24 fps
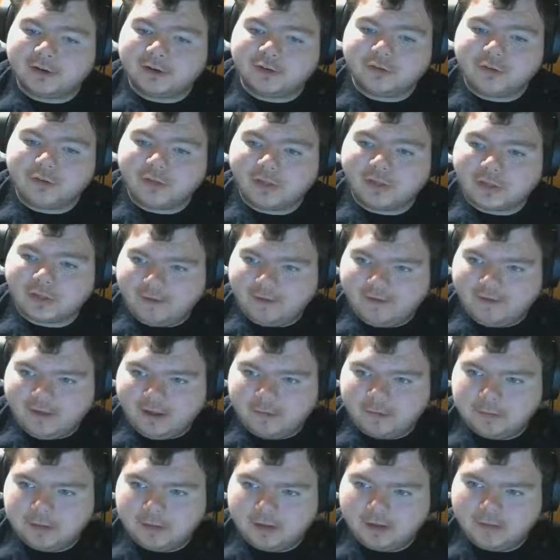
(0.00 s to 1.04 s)
to a safe house
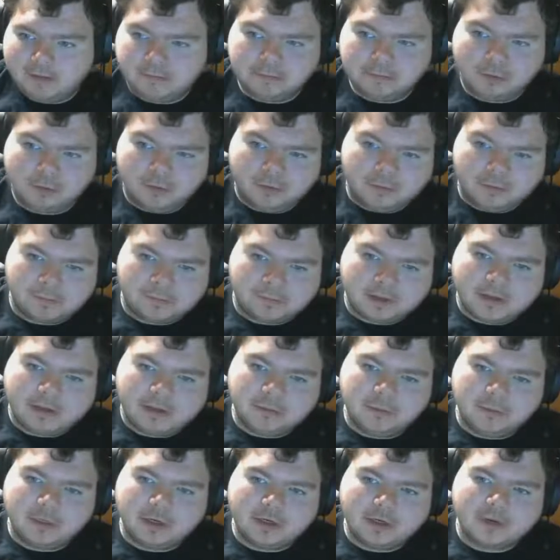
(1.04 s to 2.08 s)
because Blue Umbrella
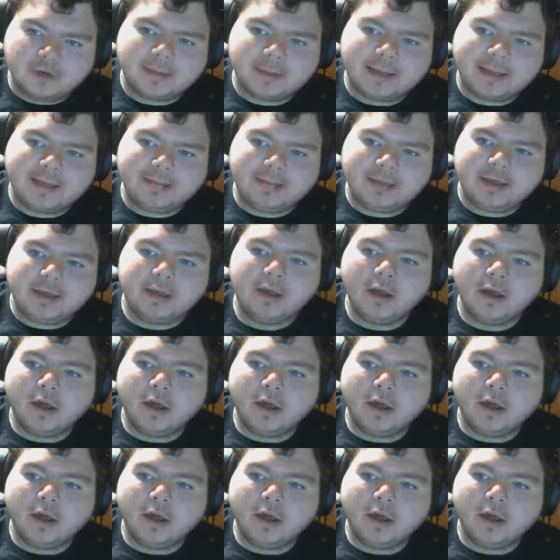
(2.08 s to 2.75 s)
wanted her baby,